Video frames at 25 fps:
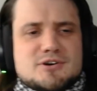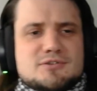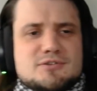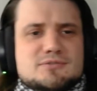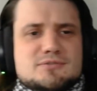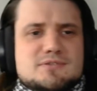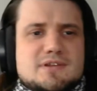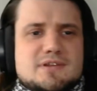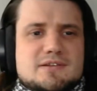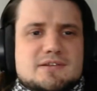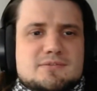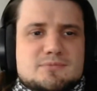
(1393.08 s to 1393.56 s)

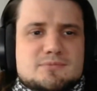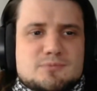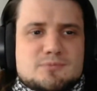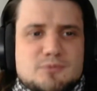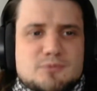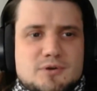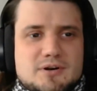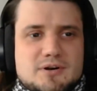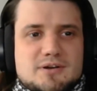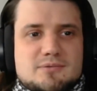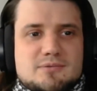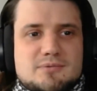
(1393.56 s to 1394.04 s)
didn't
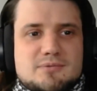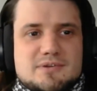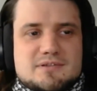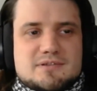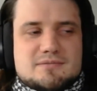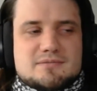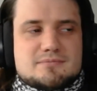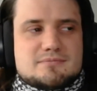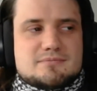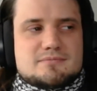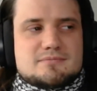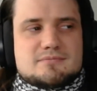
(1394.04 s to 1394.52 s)
work with
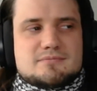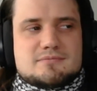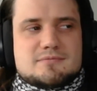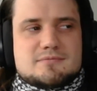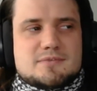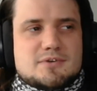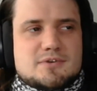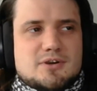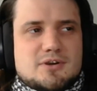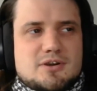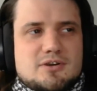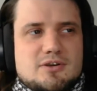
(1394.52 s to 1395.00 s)

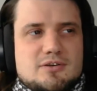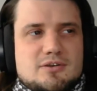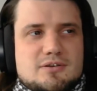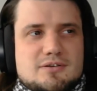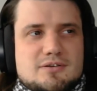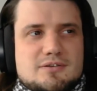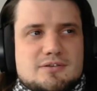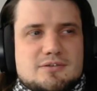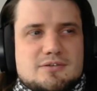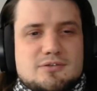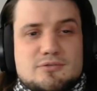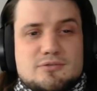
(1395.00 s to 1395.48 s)

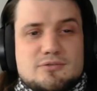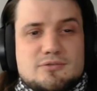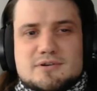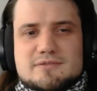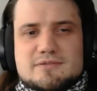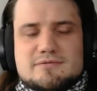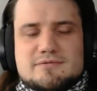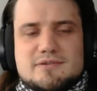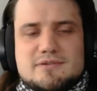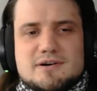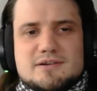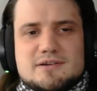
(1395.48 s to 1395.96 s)
longer
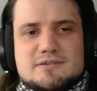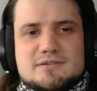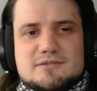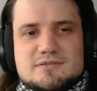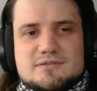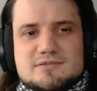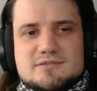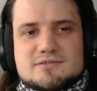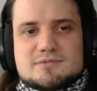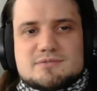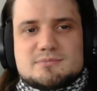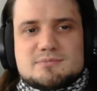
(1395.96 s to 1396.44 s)

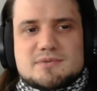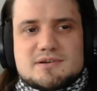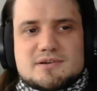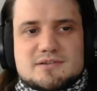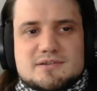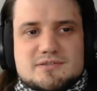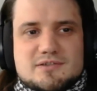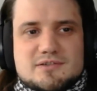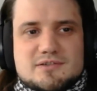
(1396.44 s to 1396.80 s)
files because it got